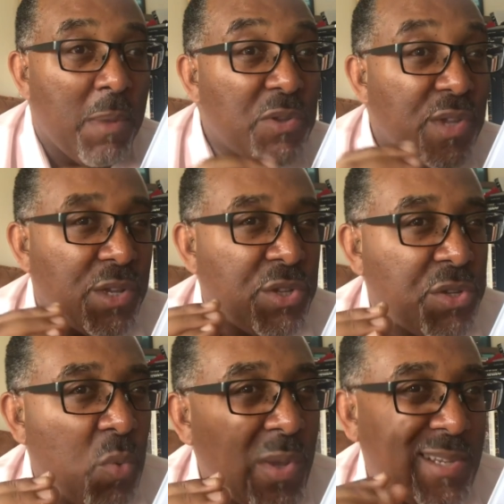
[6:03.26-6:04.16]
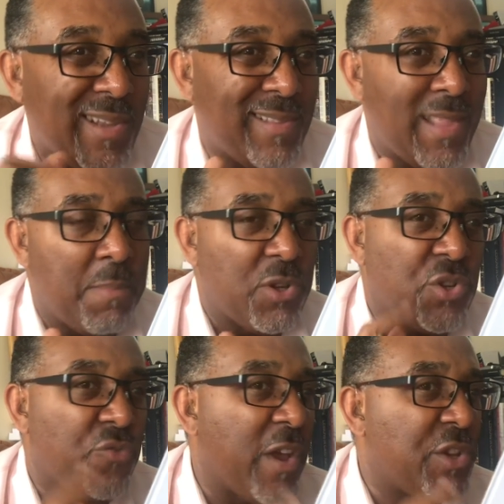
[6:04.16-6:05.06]
the most exquisite
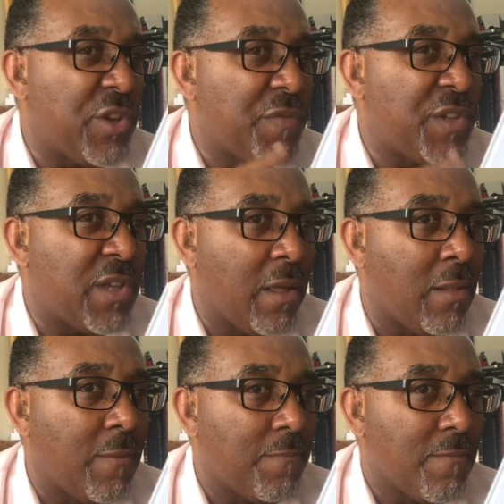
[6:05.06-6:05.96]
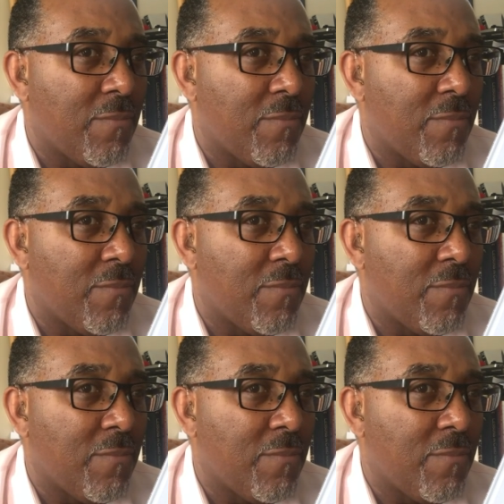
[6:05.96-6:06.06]
demonstration of skill?